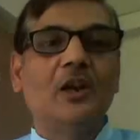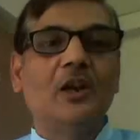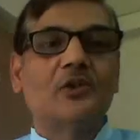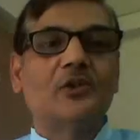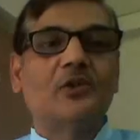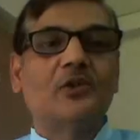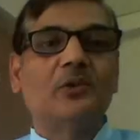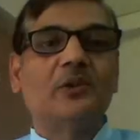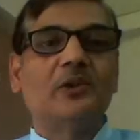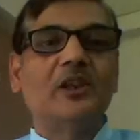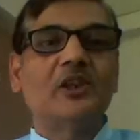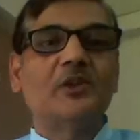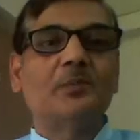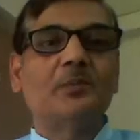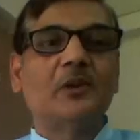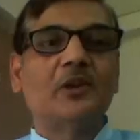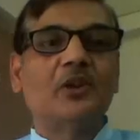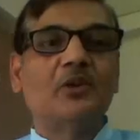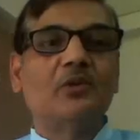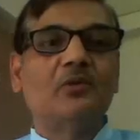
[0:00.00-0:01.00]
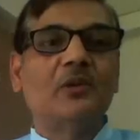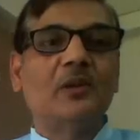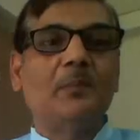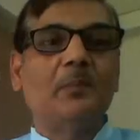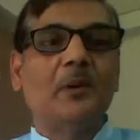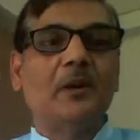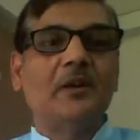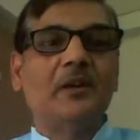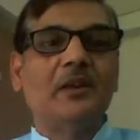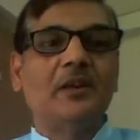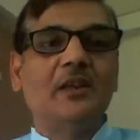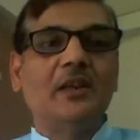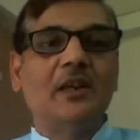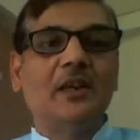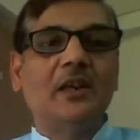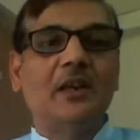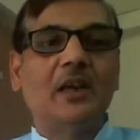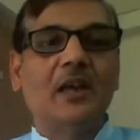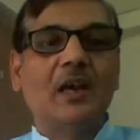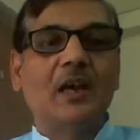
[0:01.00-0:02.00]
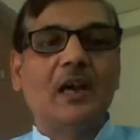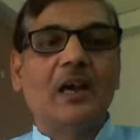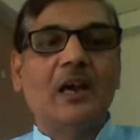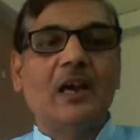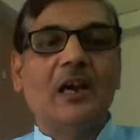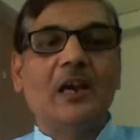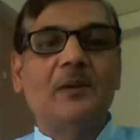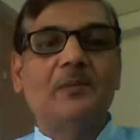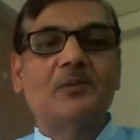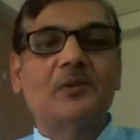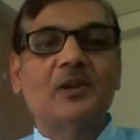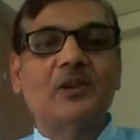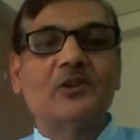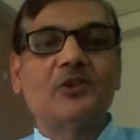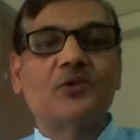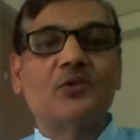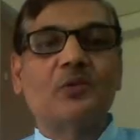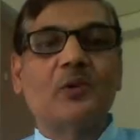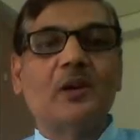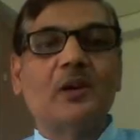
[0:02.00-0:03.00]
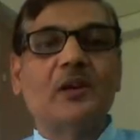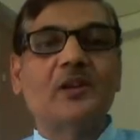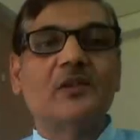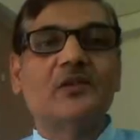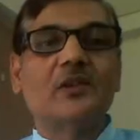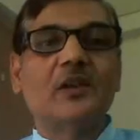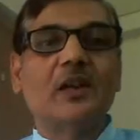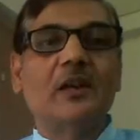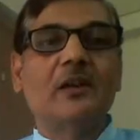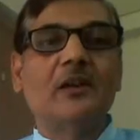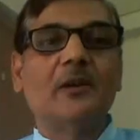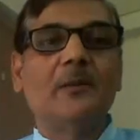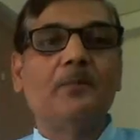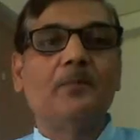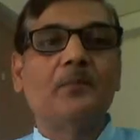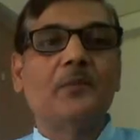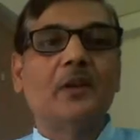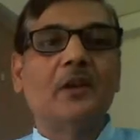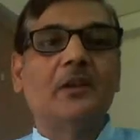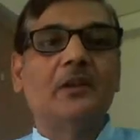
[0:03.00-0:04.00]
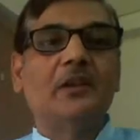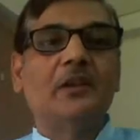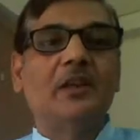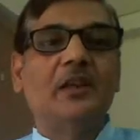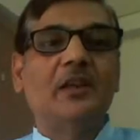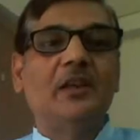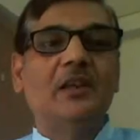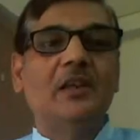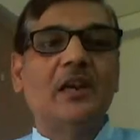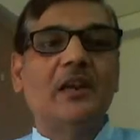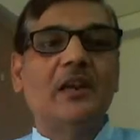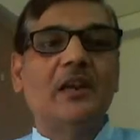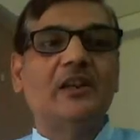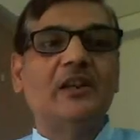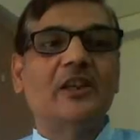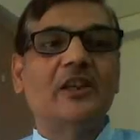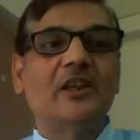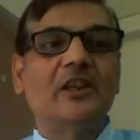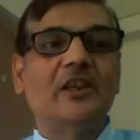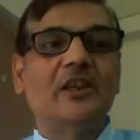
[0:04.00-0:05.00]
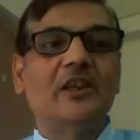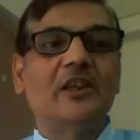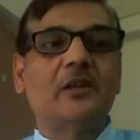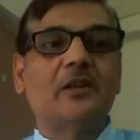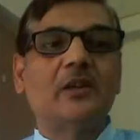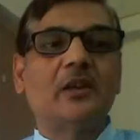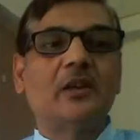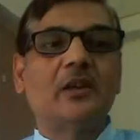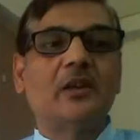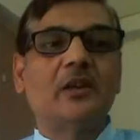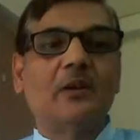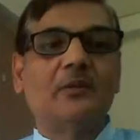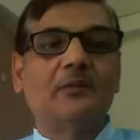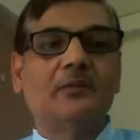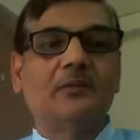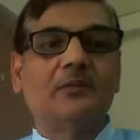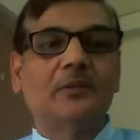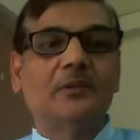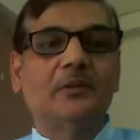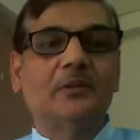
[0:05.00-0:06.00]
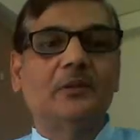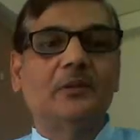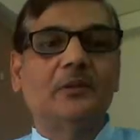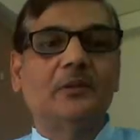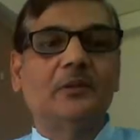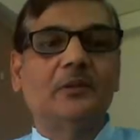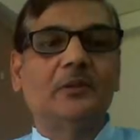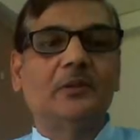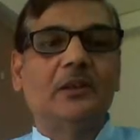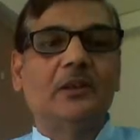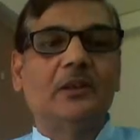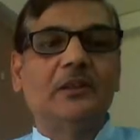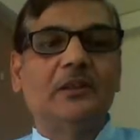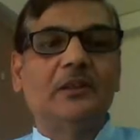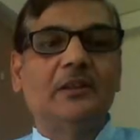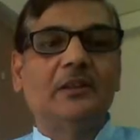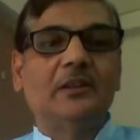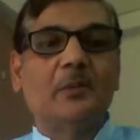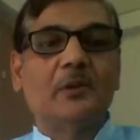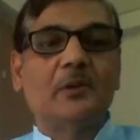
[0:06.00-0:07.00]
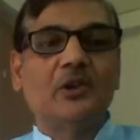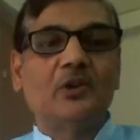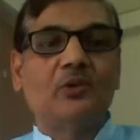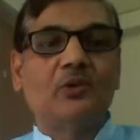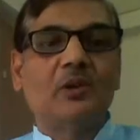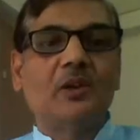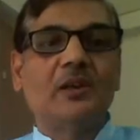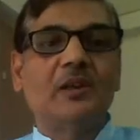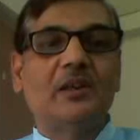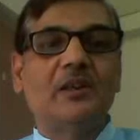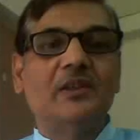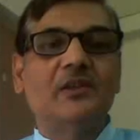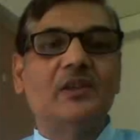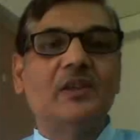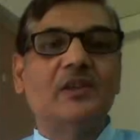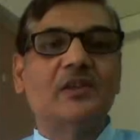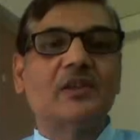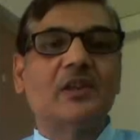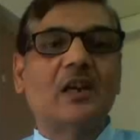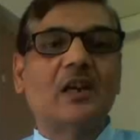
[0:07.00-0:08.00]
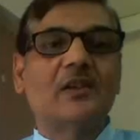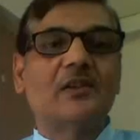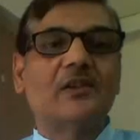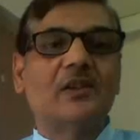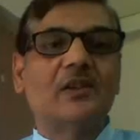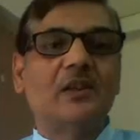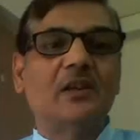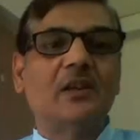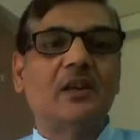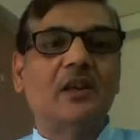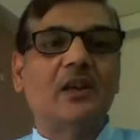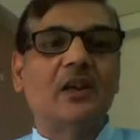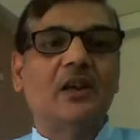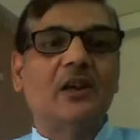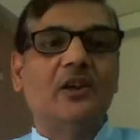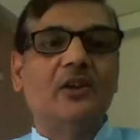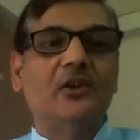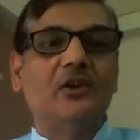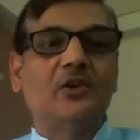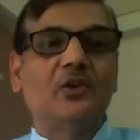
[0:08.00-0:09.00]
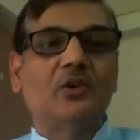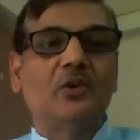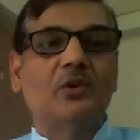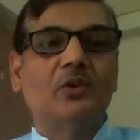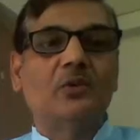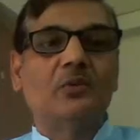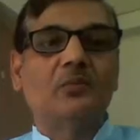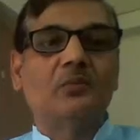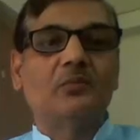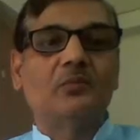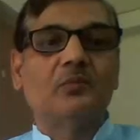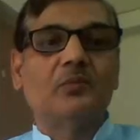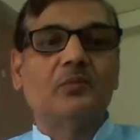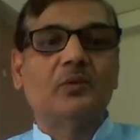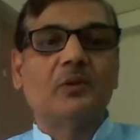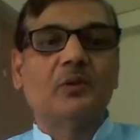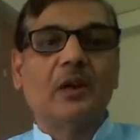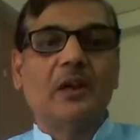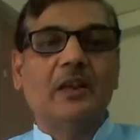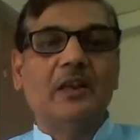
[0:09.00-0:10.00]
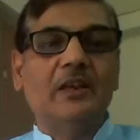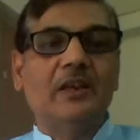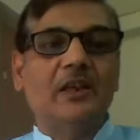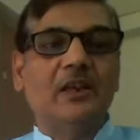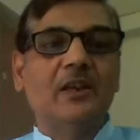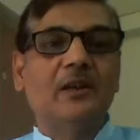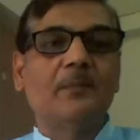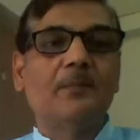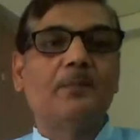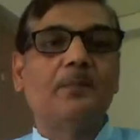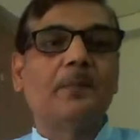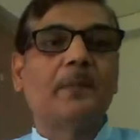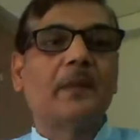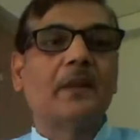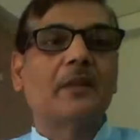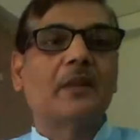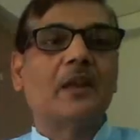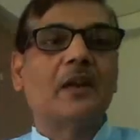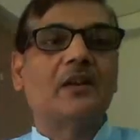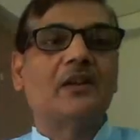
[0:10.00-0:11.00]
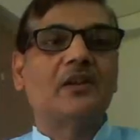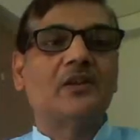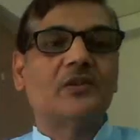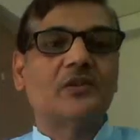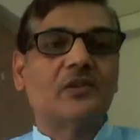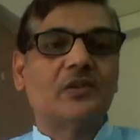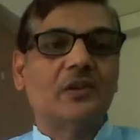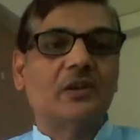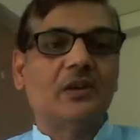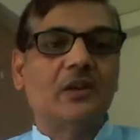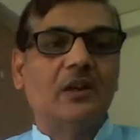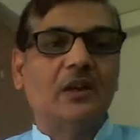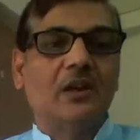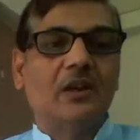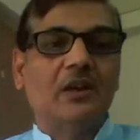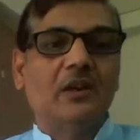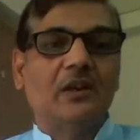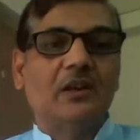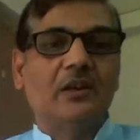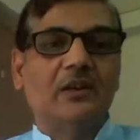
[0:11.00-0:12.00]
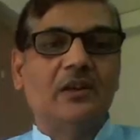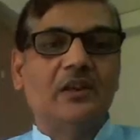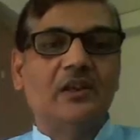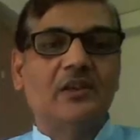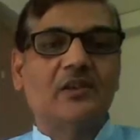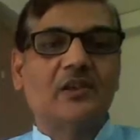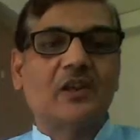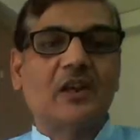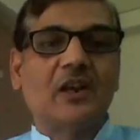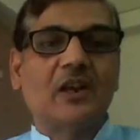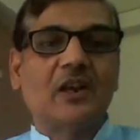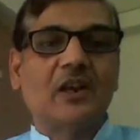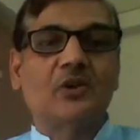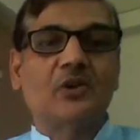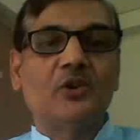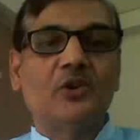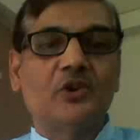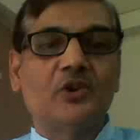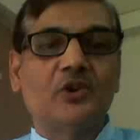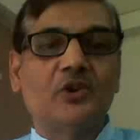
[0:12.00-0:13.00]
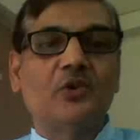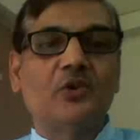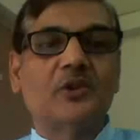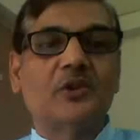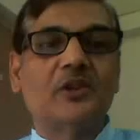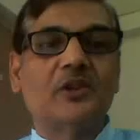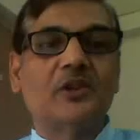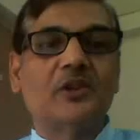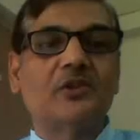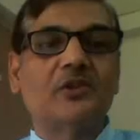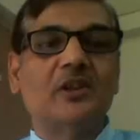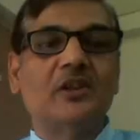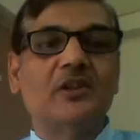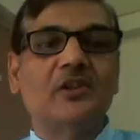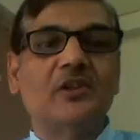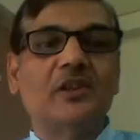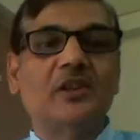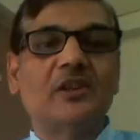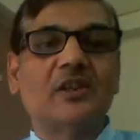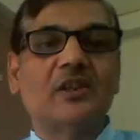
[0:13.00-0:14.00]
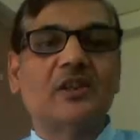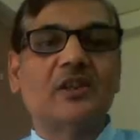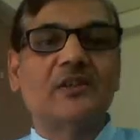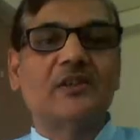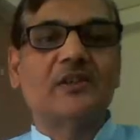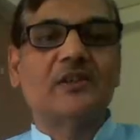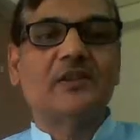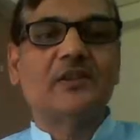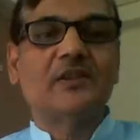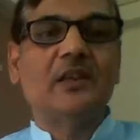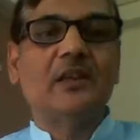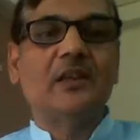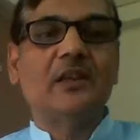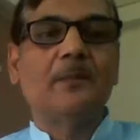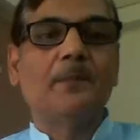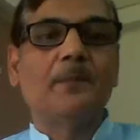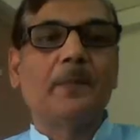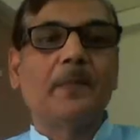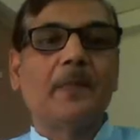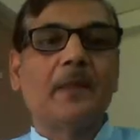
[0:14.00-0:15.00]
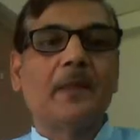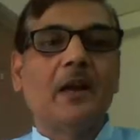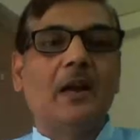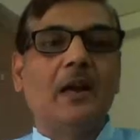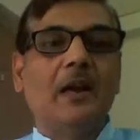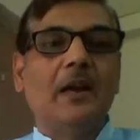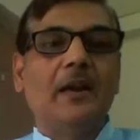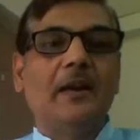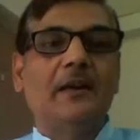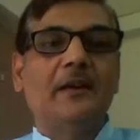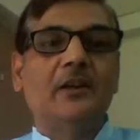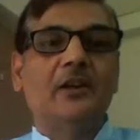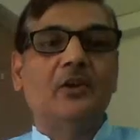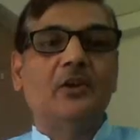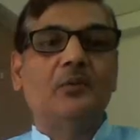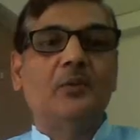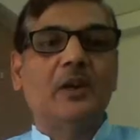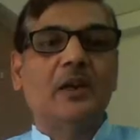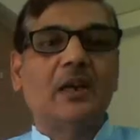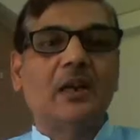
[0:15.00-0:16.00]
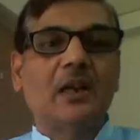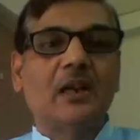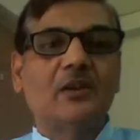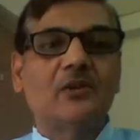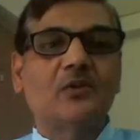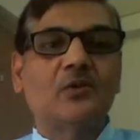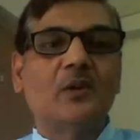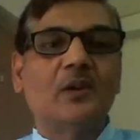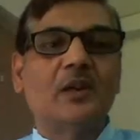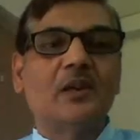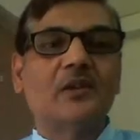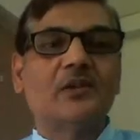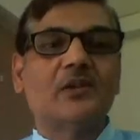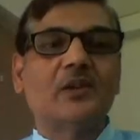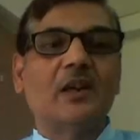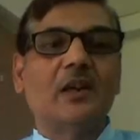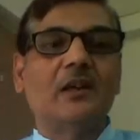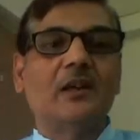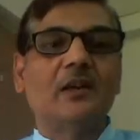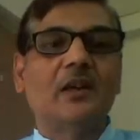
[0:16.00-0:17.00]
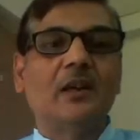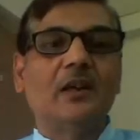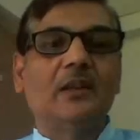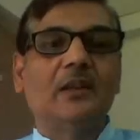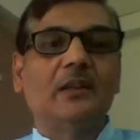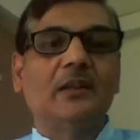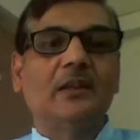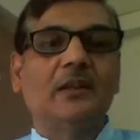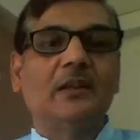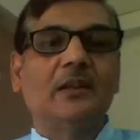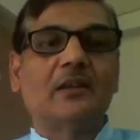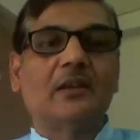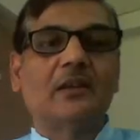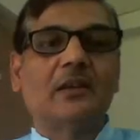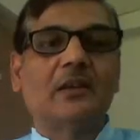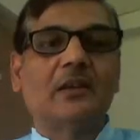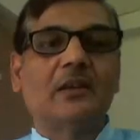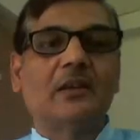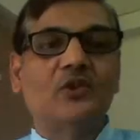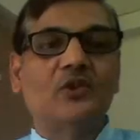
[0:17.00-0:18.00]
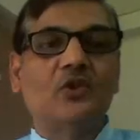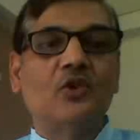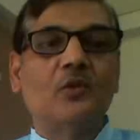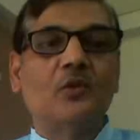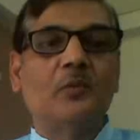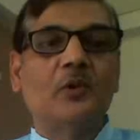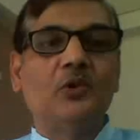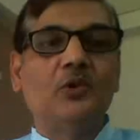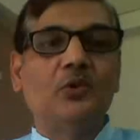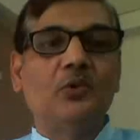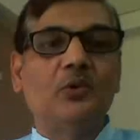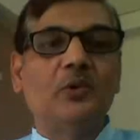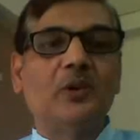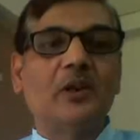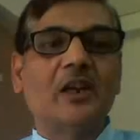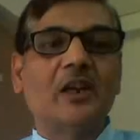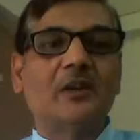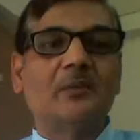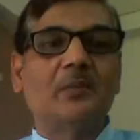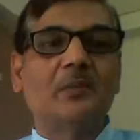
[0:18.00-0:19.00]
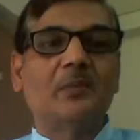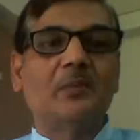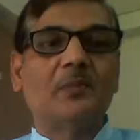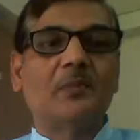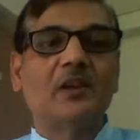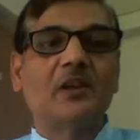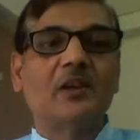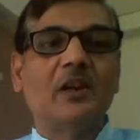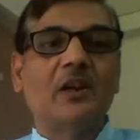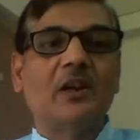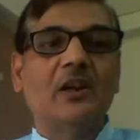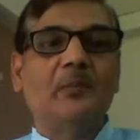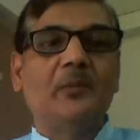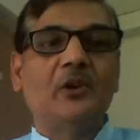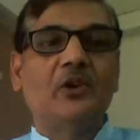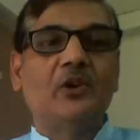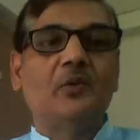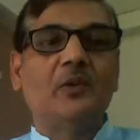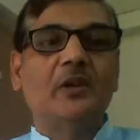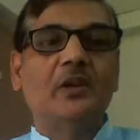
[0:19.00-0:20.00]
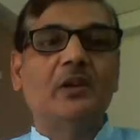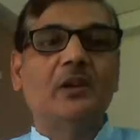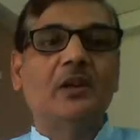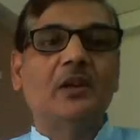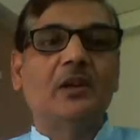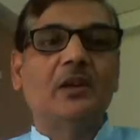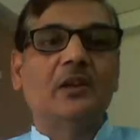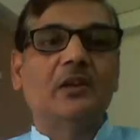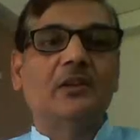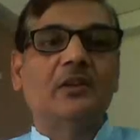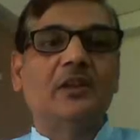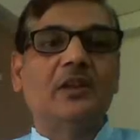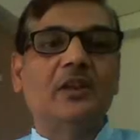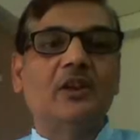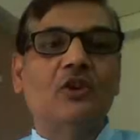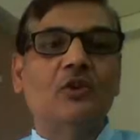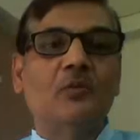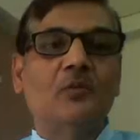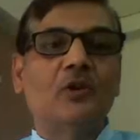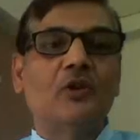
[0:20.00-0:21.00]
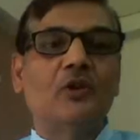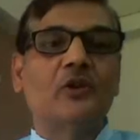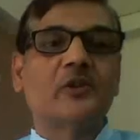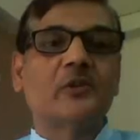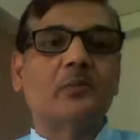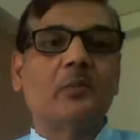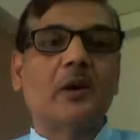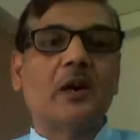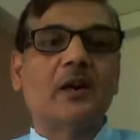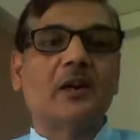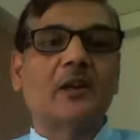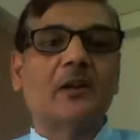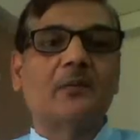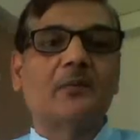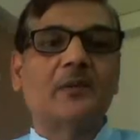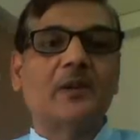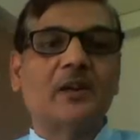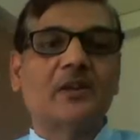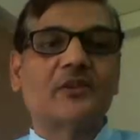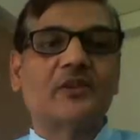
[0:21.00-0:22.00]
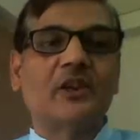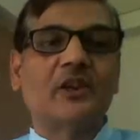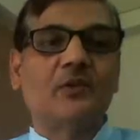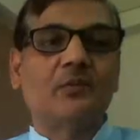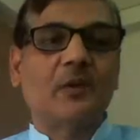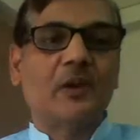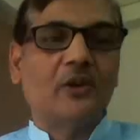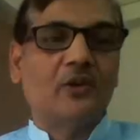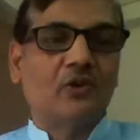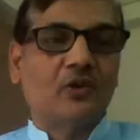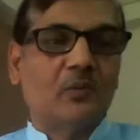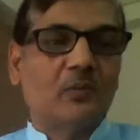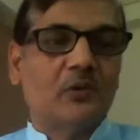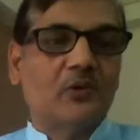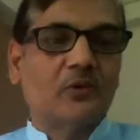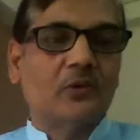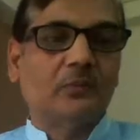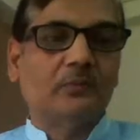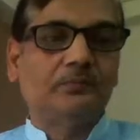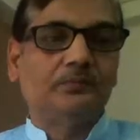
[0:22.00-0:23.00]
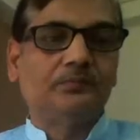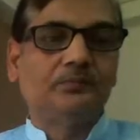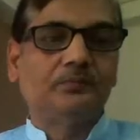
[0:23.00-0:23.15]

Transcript: So this particular pedigree helps us to understand the inheritance pattern of this particular disease causing, you know, allele, that is Dyschondrosteosis disease causing allele. And we can also understand that crossing over do take place between the homologous part of X and Y chromosome.